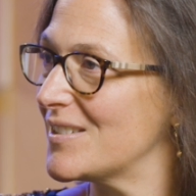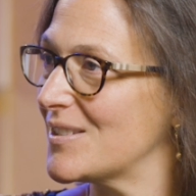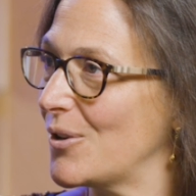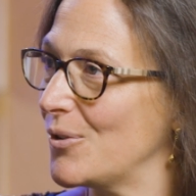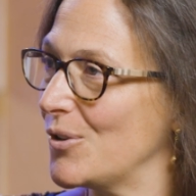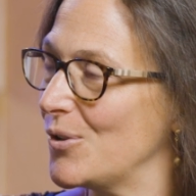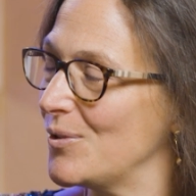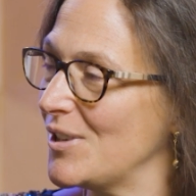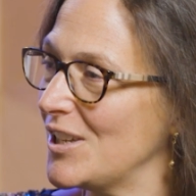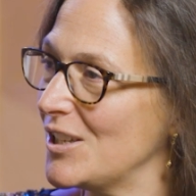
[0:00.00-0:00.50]
So
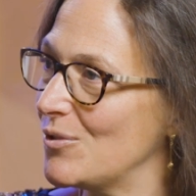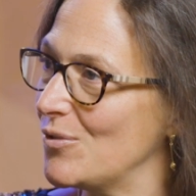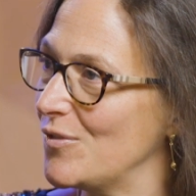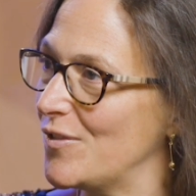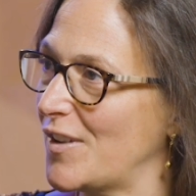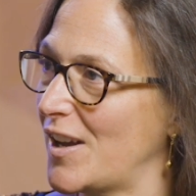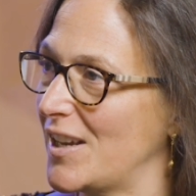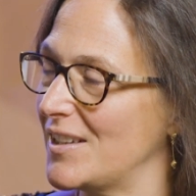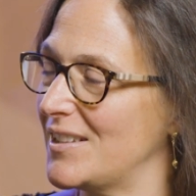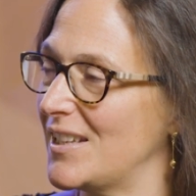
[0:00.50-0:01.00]
you need to
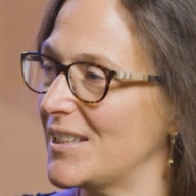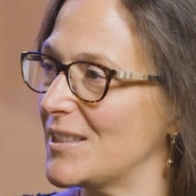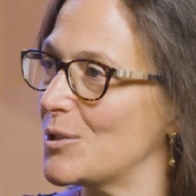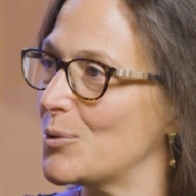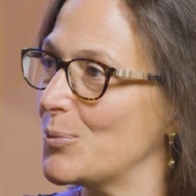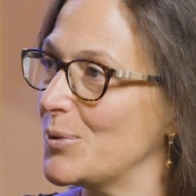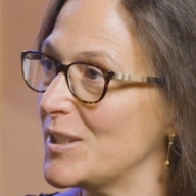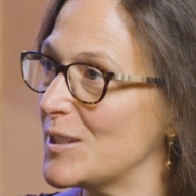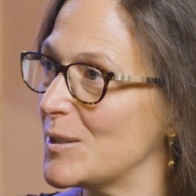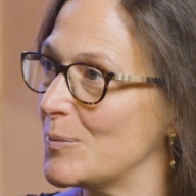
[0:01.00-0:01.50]
find that
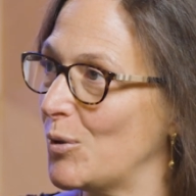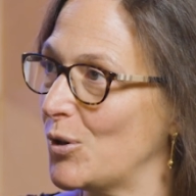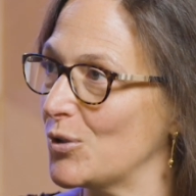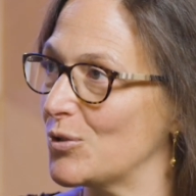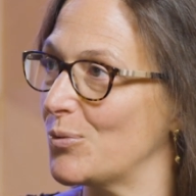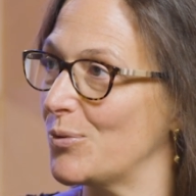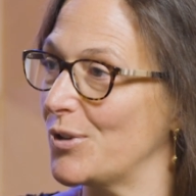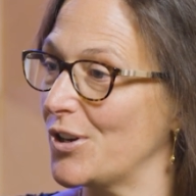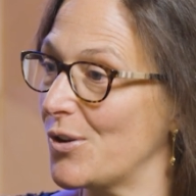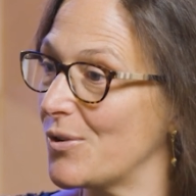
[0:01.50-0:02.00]
sweet
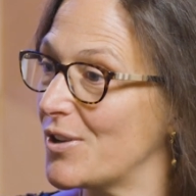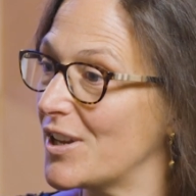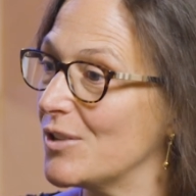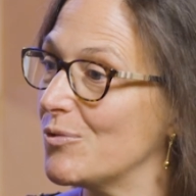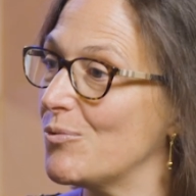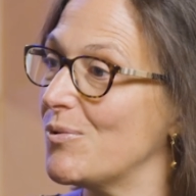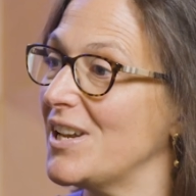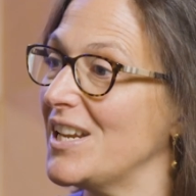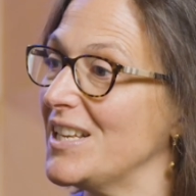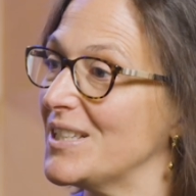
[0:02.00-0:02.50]
spot where you can
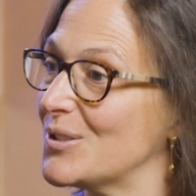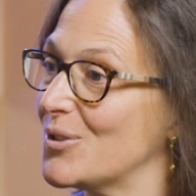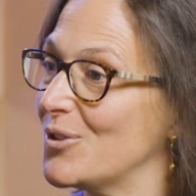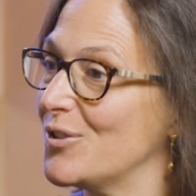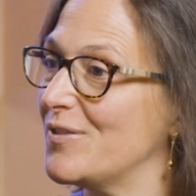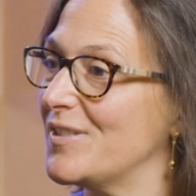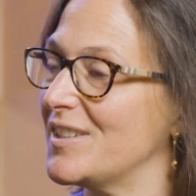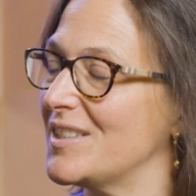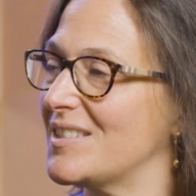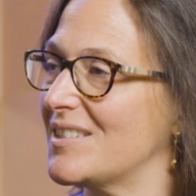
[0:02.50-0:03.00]
really
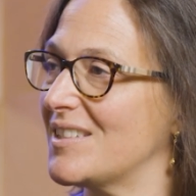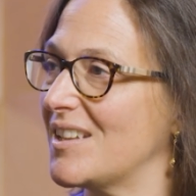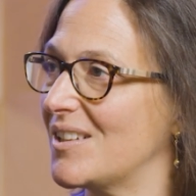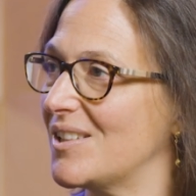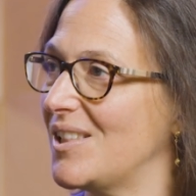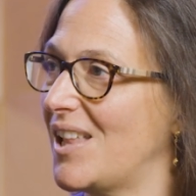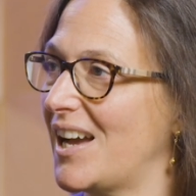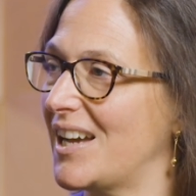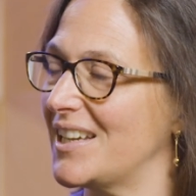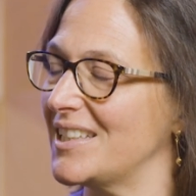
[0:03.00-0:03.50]
service the
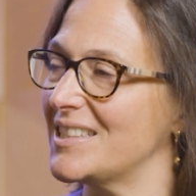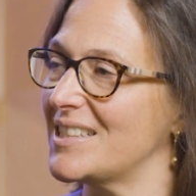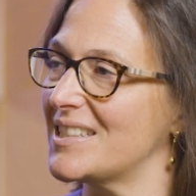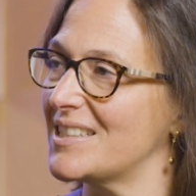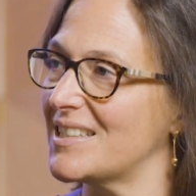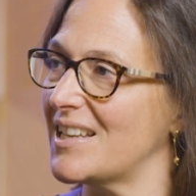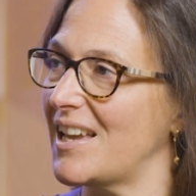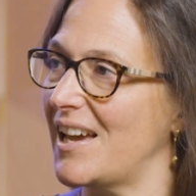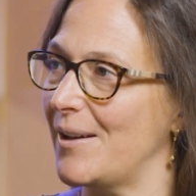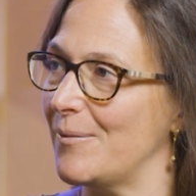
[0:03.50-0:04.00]

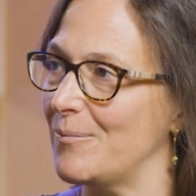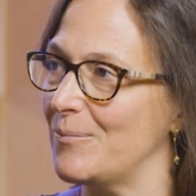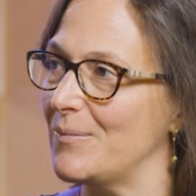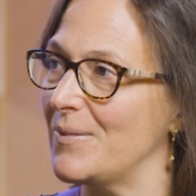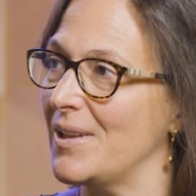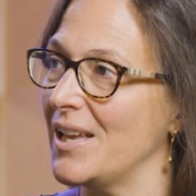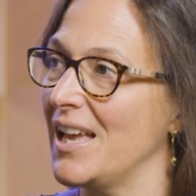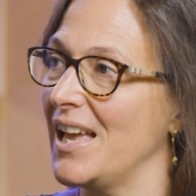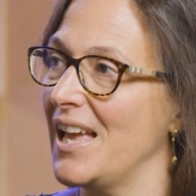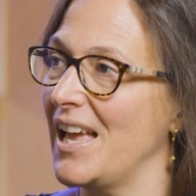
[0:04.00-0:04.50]
clients.
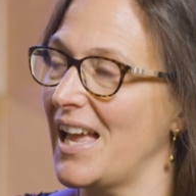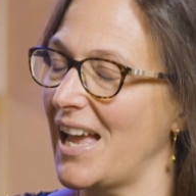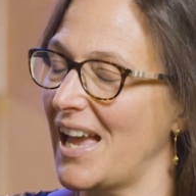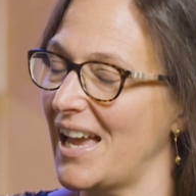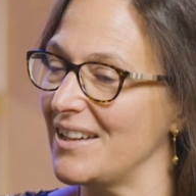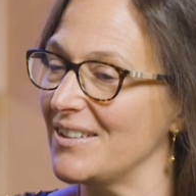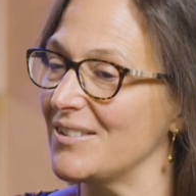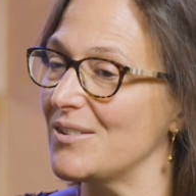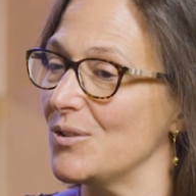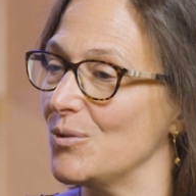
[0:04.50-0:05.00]

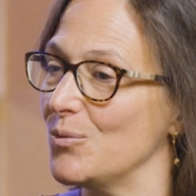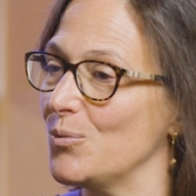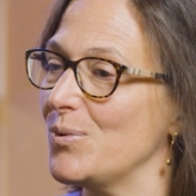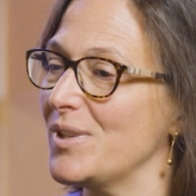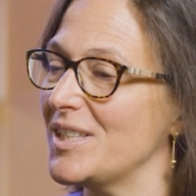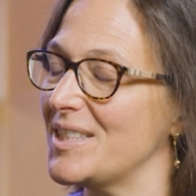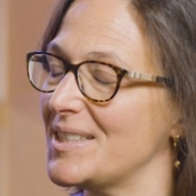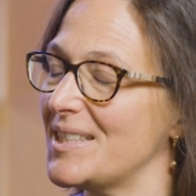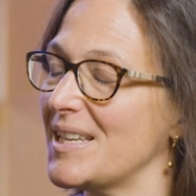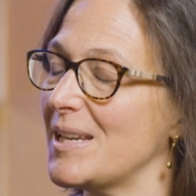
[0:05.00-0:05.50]
And
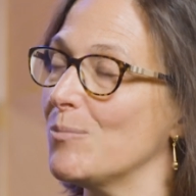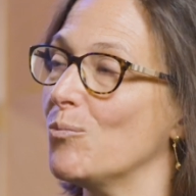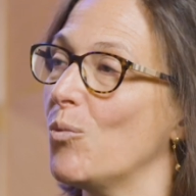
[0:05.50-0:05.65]
we see